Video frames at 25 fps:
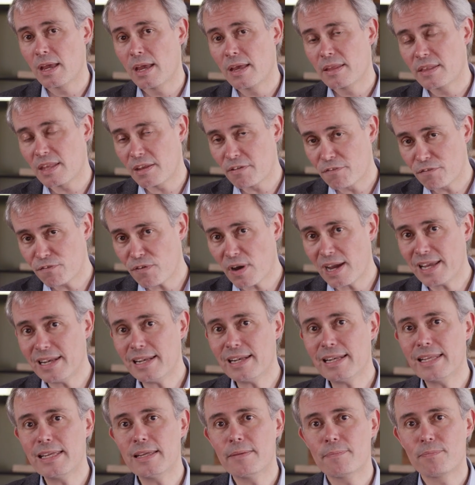Then
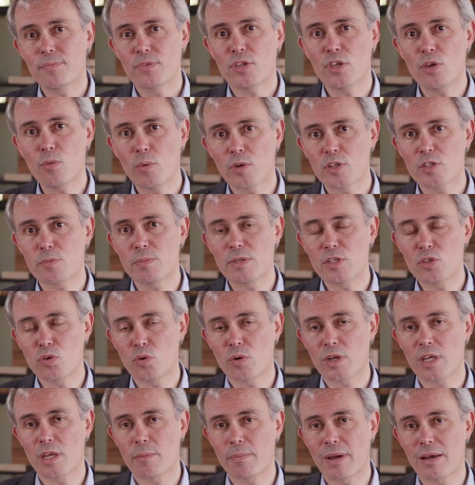finally, you want to be
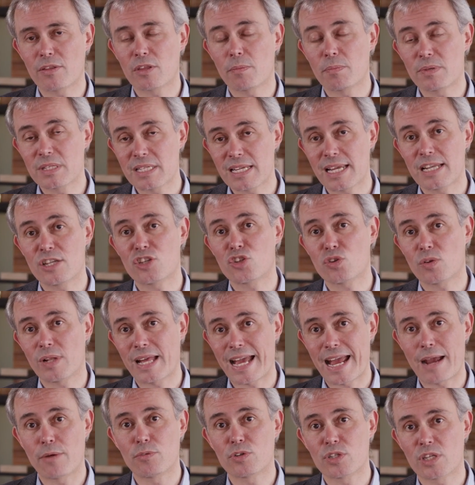talking about the potential
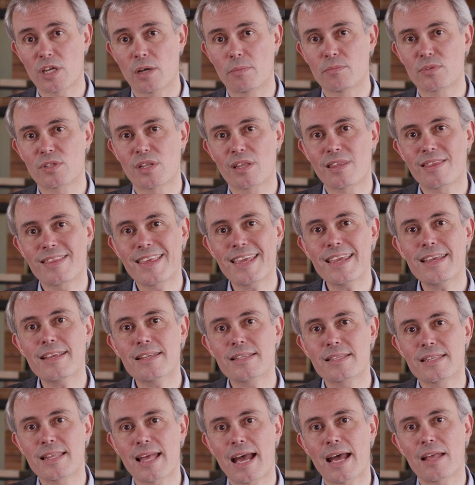outcomes, the
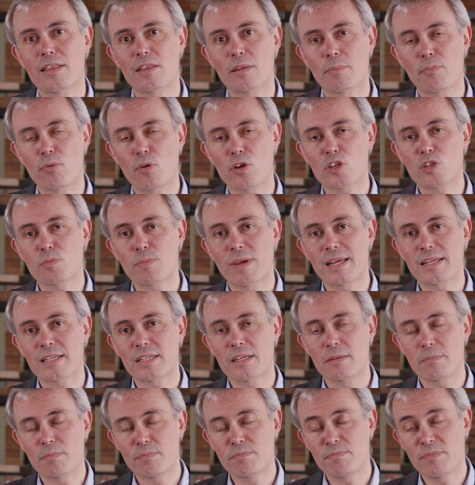things that the prospect
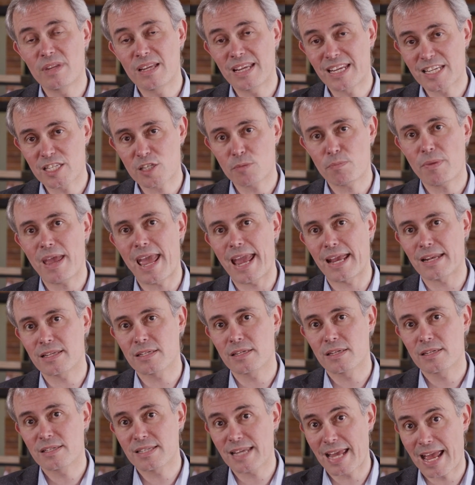can
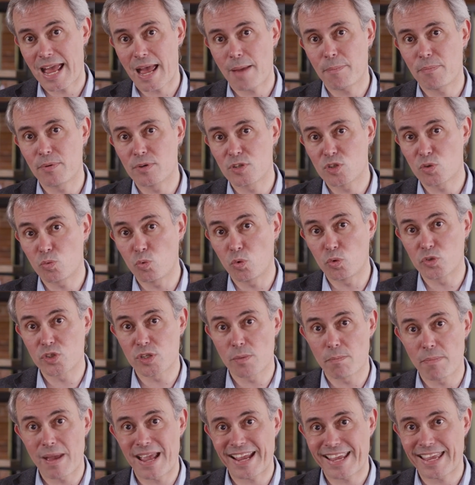expect to happen towards the
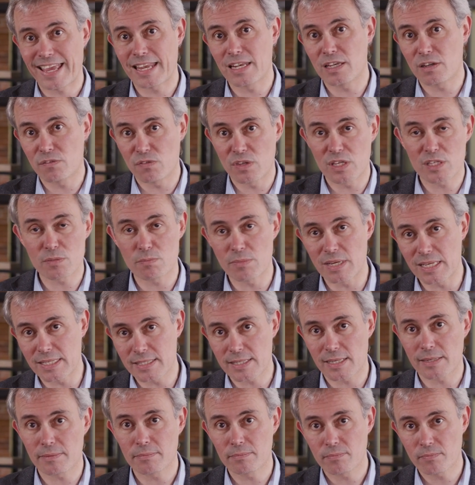back end of this
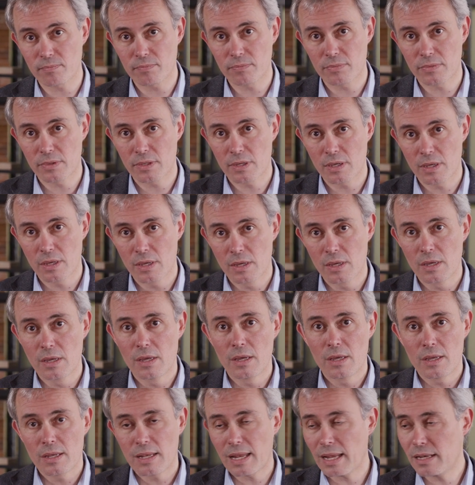meeting.
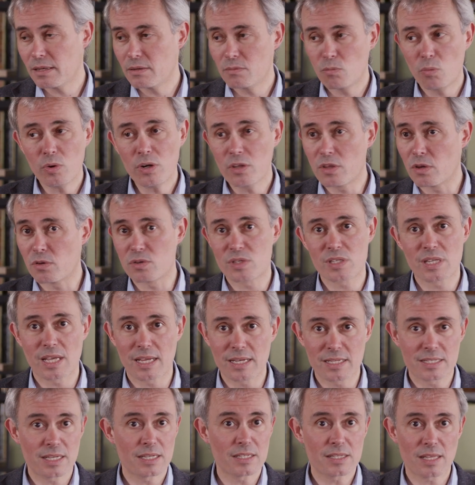And one of those
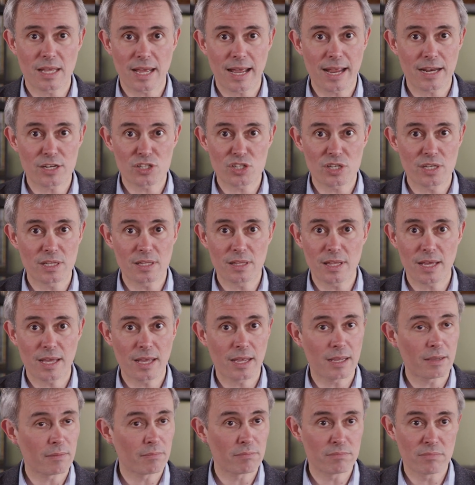things is that actually
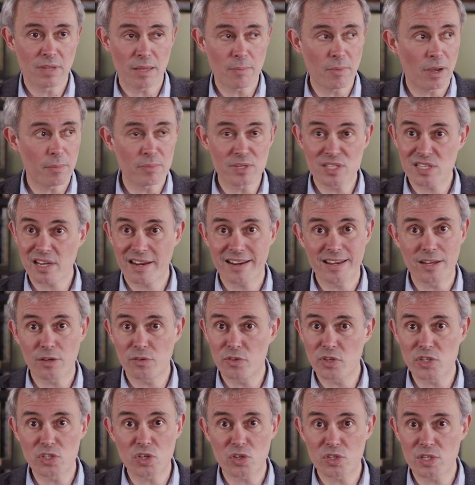they might be signing on
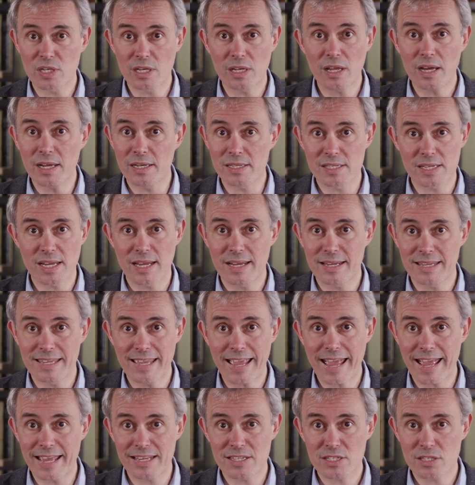the dotted line saying
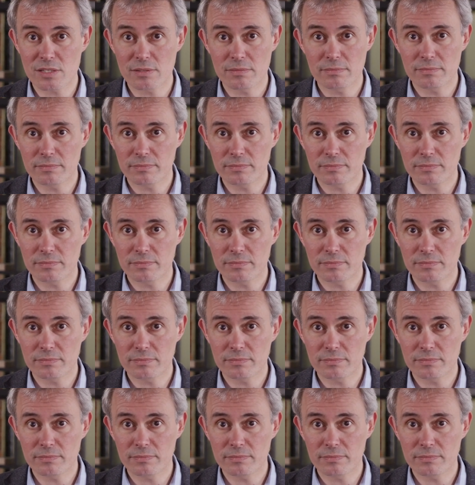yes.